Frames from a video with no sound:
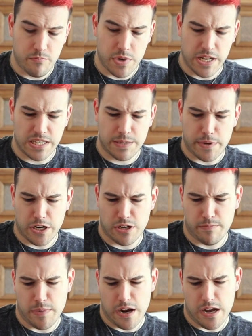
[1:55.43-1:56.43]
but
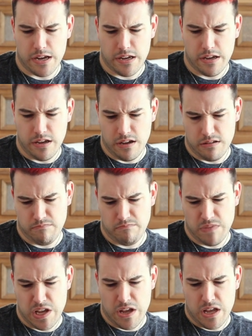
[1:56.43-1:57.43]
inspired by uh,
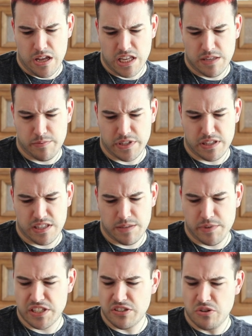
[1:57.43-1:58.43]

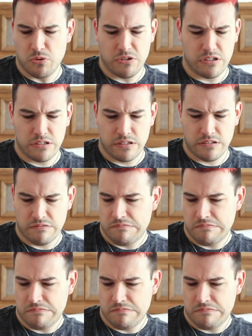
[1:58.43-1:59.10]
spritzator.